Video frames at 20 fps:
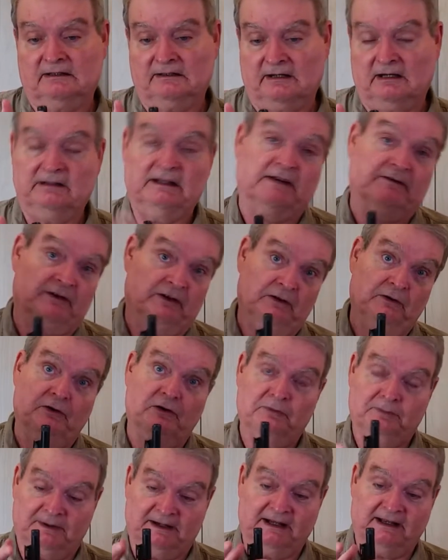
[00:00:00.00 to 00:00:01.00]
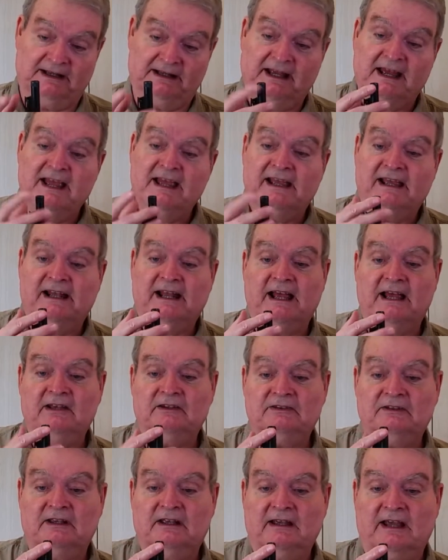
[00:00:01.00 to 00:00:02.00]
I'll never use, but I like, it
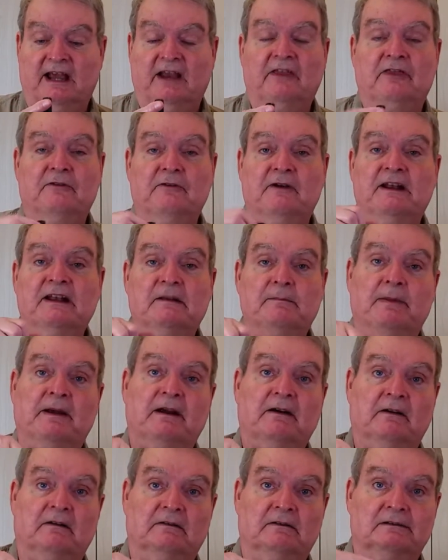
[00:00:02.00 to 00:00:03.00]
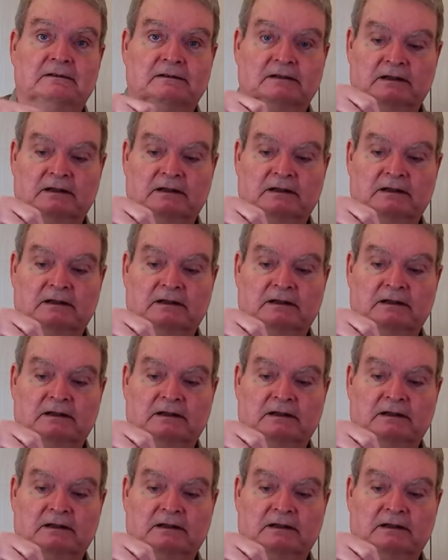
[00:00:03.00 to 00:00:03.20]
has a threaded barrel.